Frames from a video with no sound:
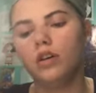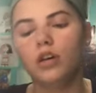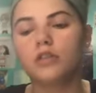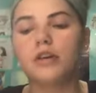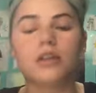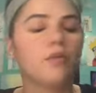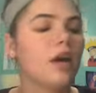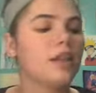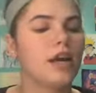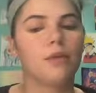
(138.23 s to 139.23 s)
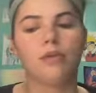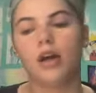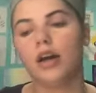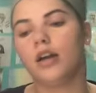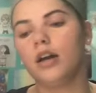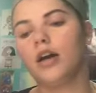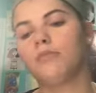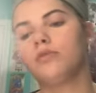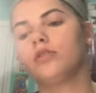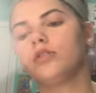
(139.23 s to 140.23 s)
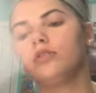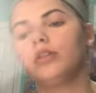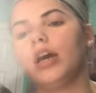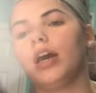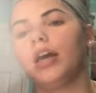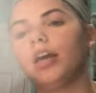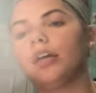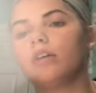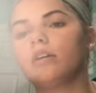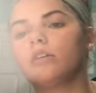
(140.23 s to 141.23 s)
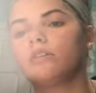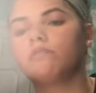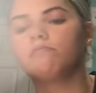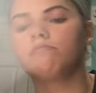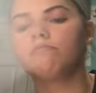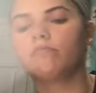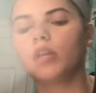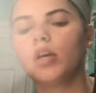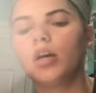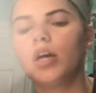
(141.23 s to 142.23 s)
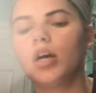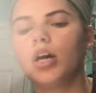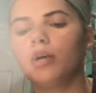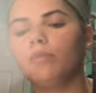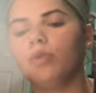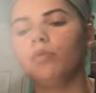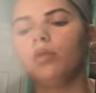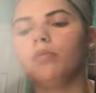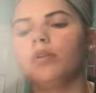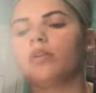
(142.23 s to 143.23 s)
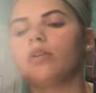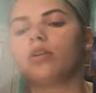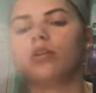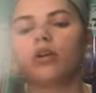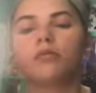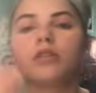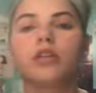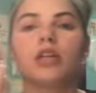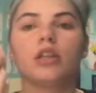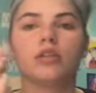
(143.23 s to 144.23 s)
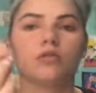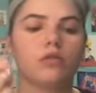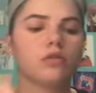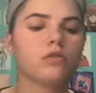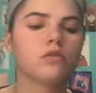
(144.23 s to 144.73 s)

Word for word: So after we got that applied, I'm going to take a beauty blender. I'm just gonna take this one